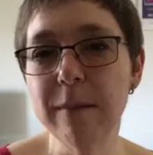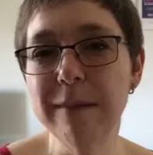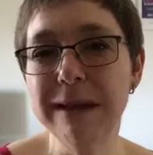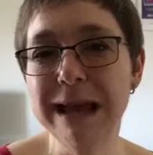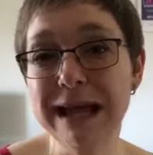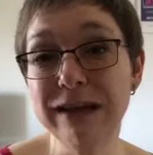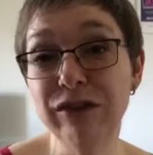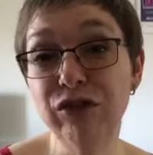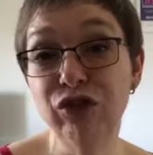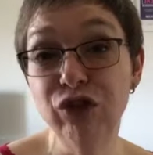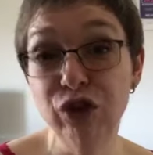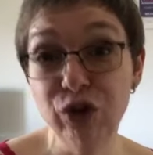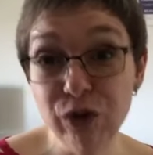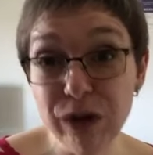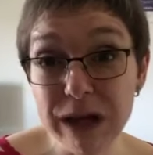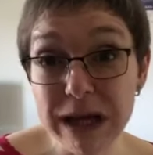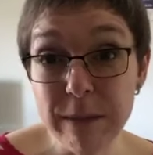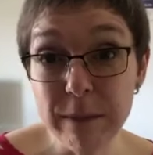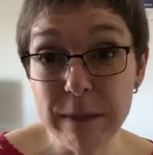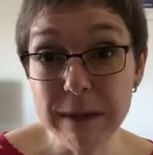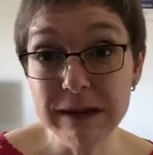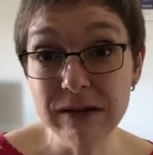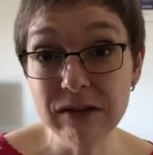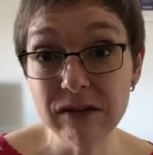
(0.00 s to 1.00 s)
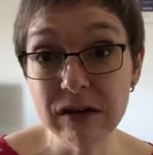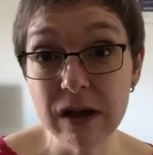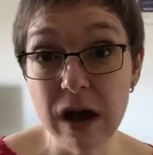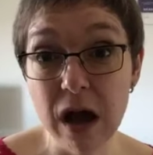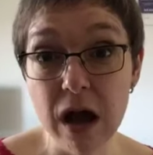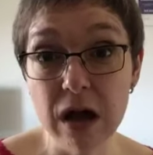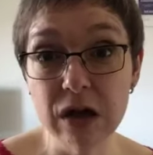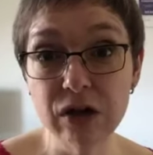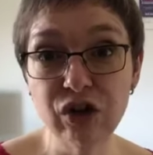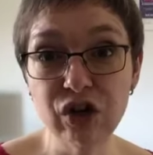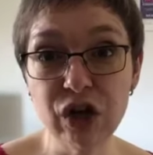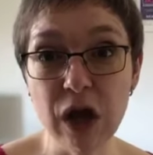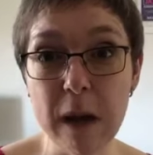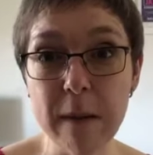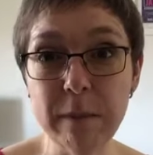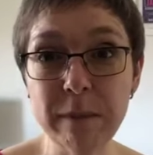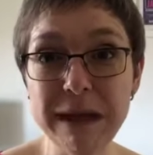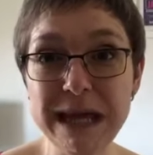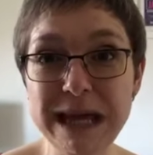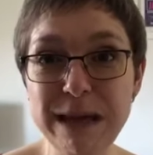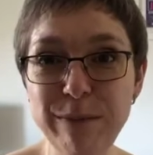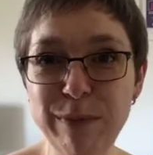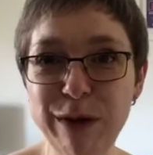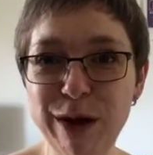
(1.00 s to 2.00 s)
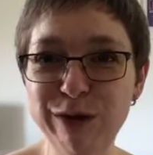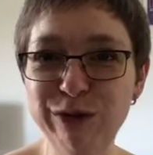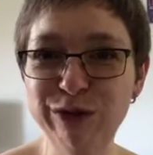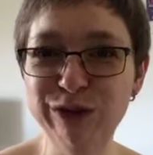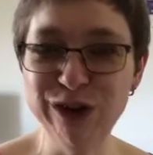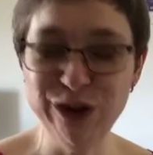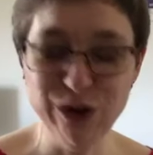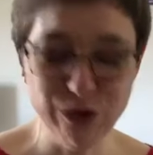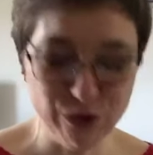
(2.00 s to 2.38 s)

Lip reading: let's do keep in touch, keep posting your